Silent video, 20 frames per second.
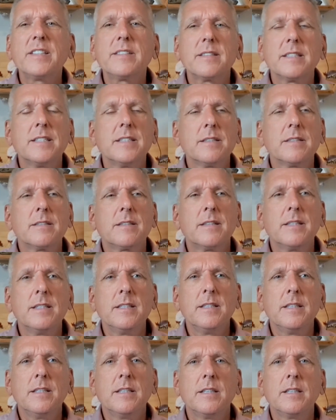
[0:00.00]
is
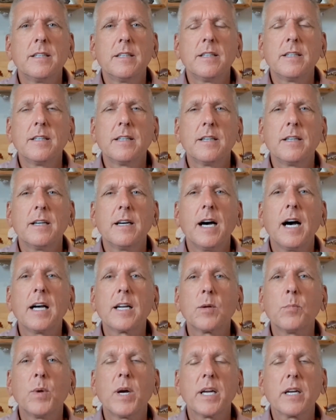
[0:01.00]
the
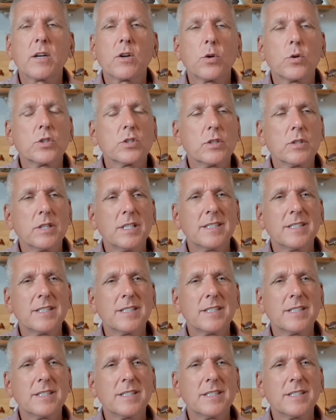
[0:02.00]
Annamaya kosha.